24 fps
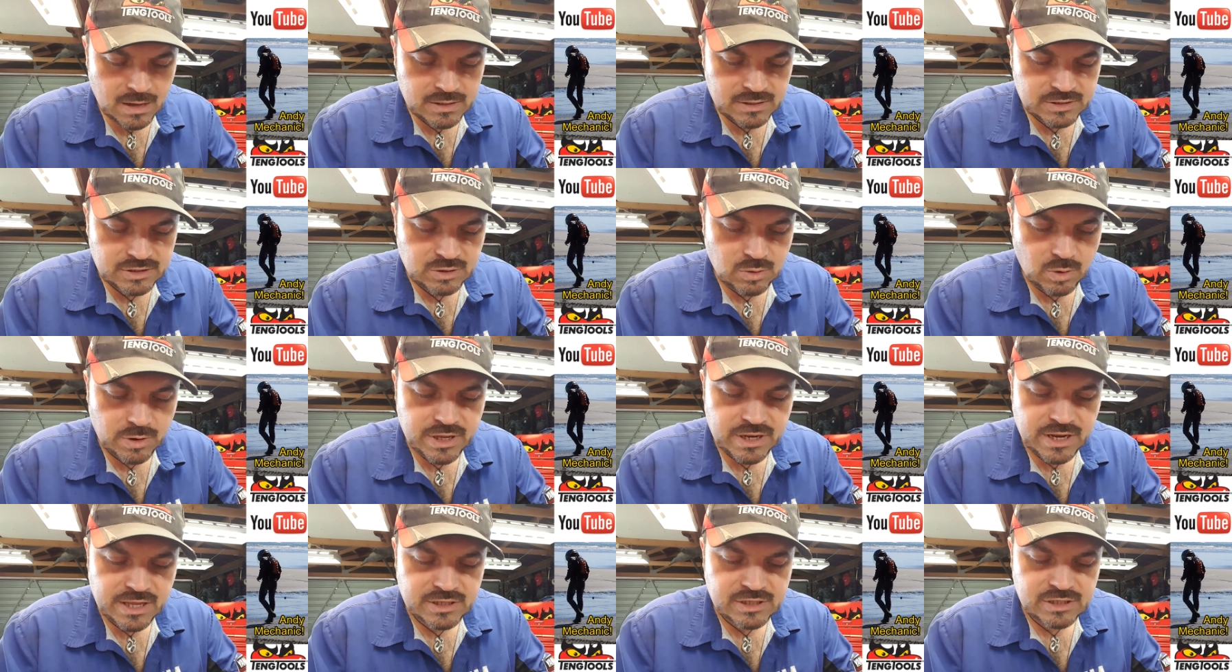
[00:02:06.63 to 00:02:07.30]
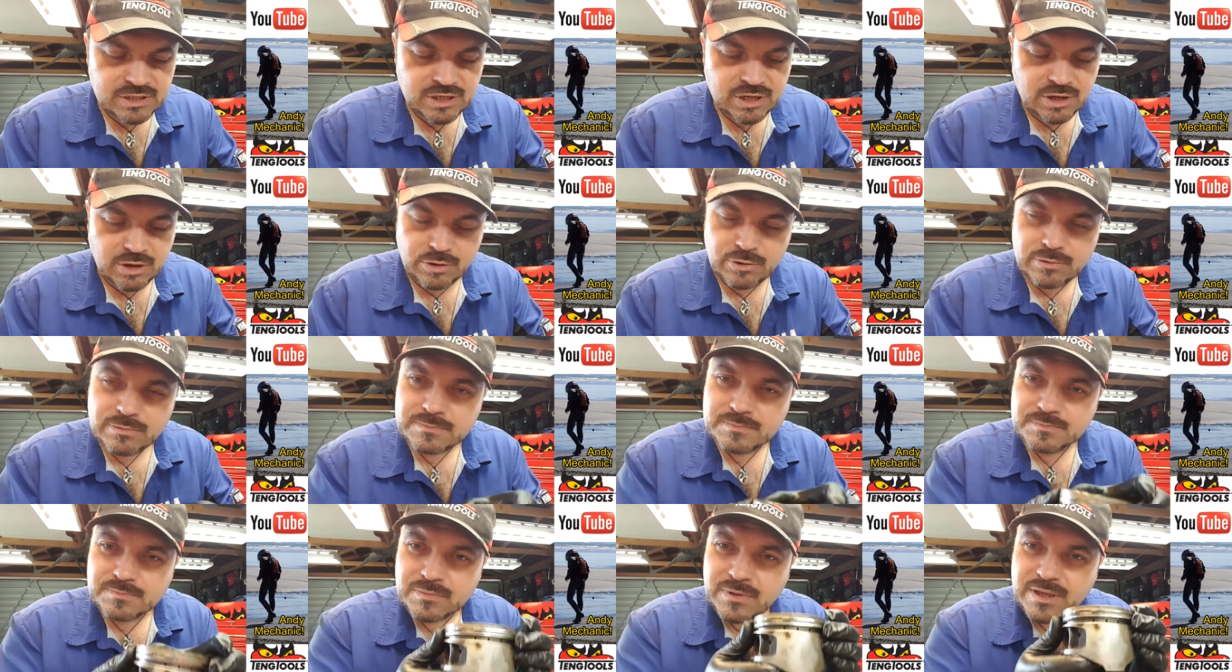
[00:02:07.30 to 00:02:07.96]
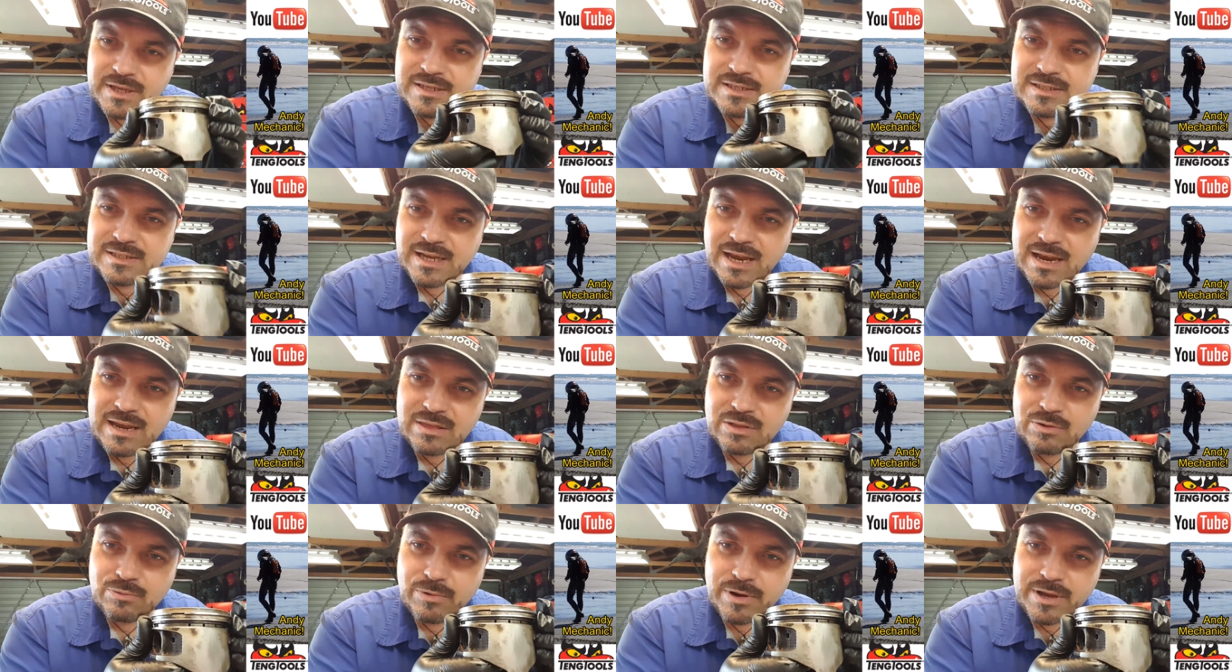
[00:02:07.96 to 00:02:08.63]
So what you need to do is
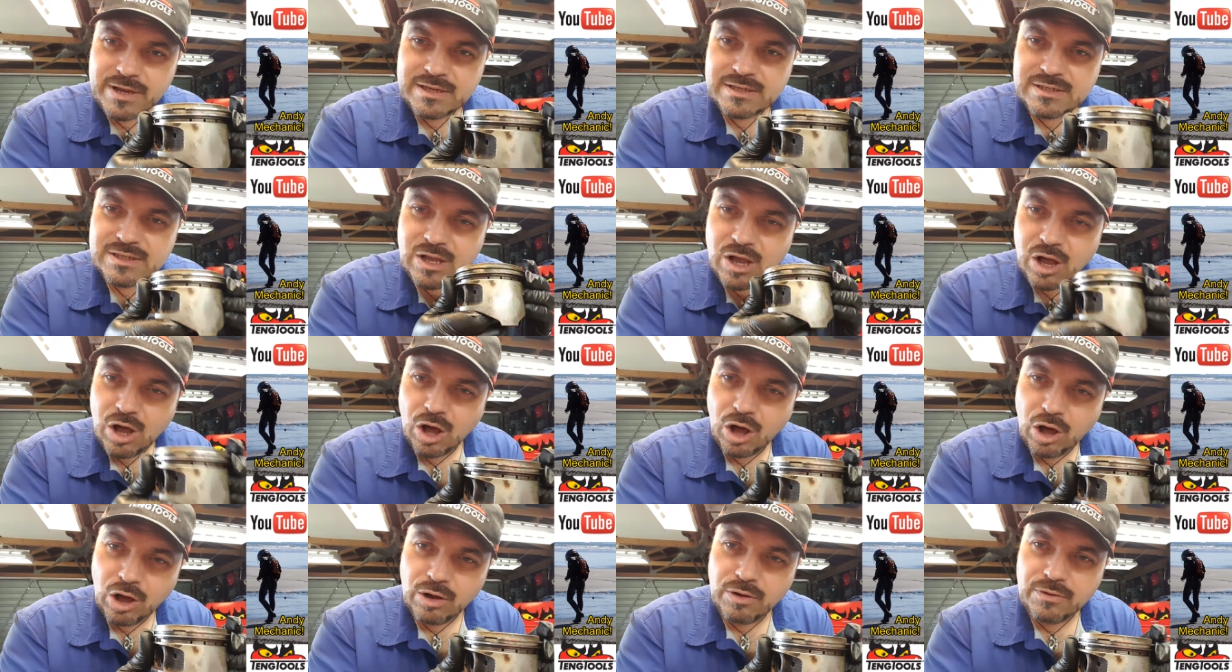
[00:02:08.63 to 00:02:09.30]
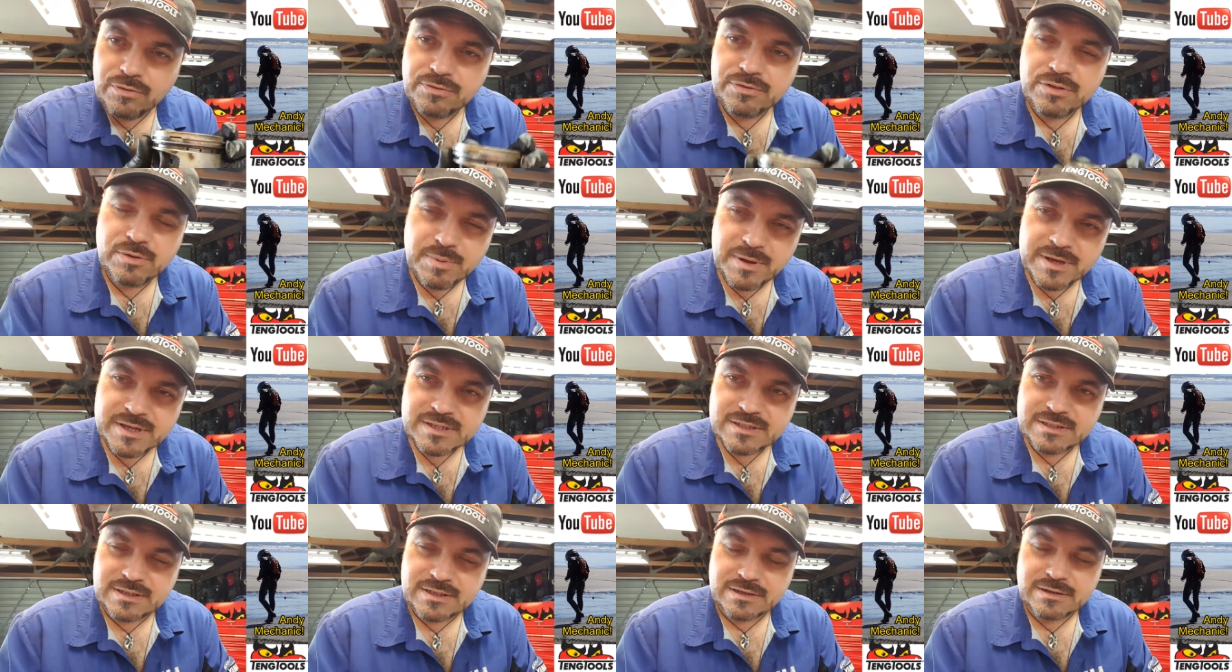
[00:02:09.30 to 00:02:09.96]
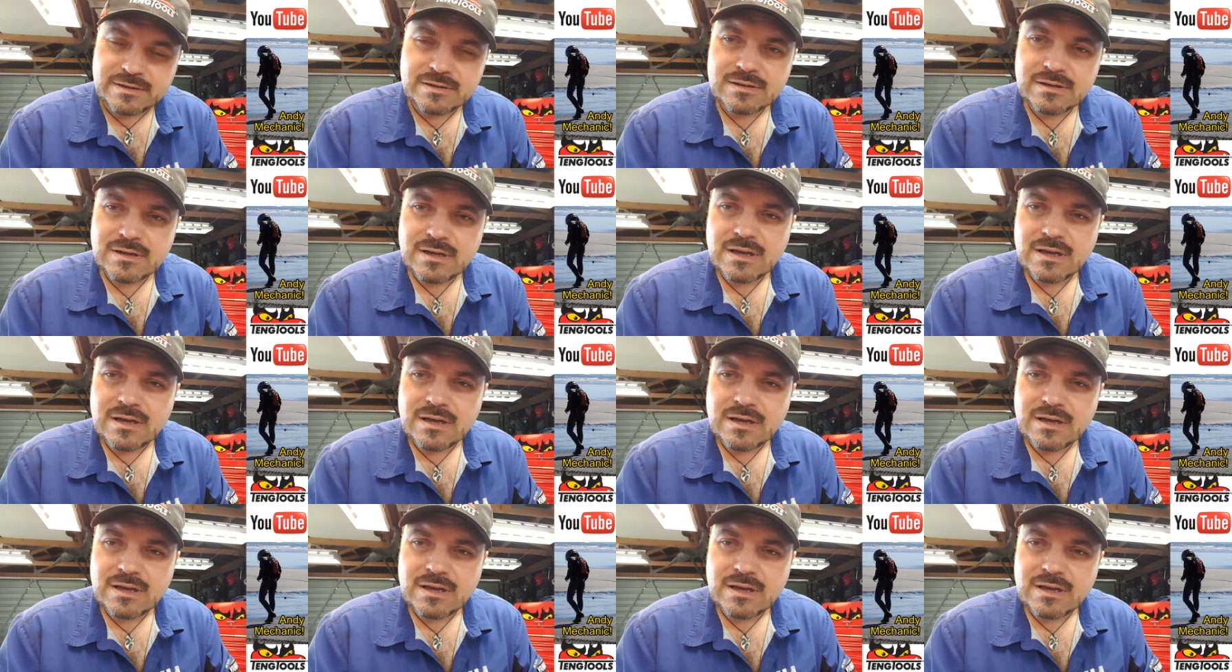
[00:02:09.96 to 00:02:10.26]
take the rings off the piston,